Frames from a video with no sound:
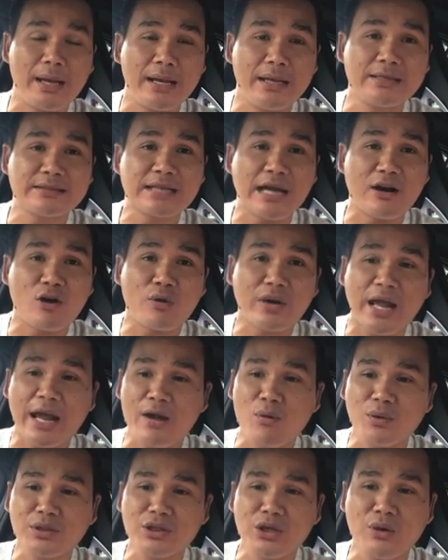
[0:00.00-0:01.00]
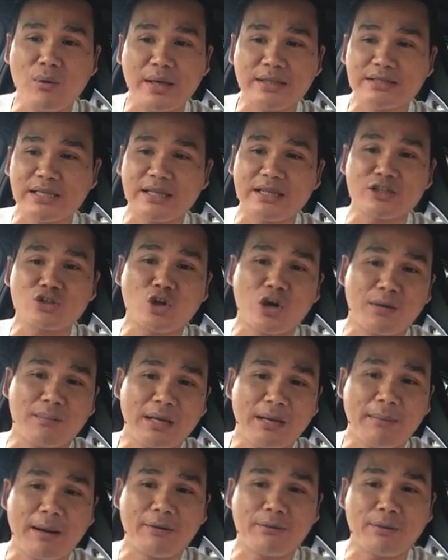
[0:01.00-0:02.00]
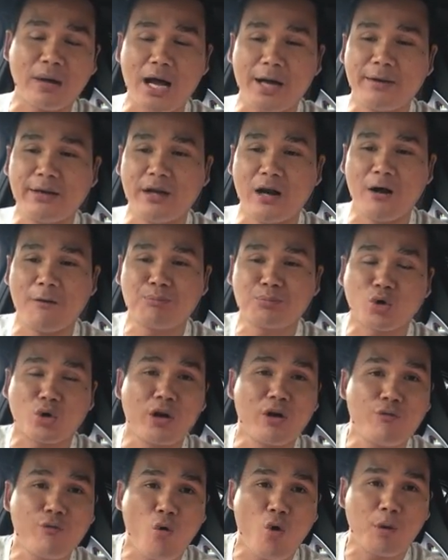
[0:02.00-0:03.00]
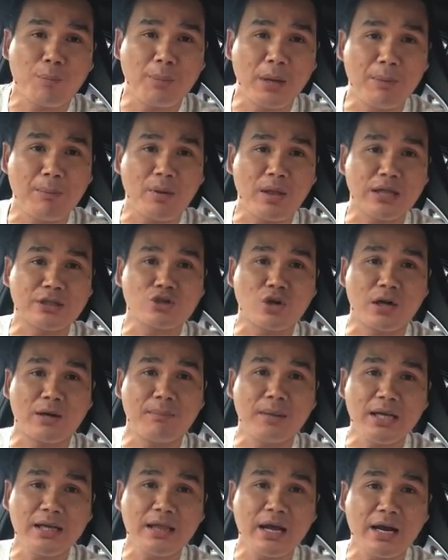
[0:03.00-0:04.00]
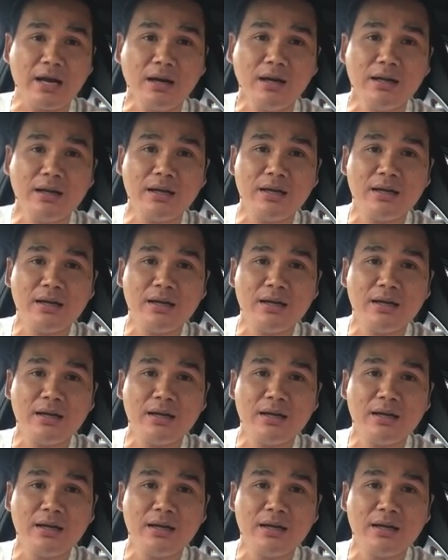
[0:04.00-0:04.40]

Is that okay with you? I said there's going to be about 3 or 4 people that's going to be there.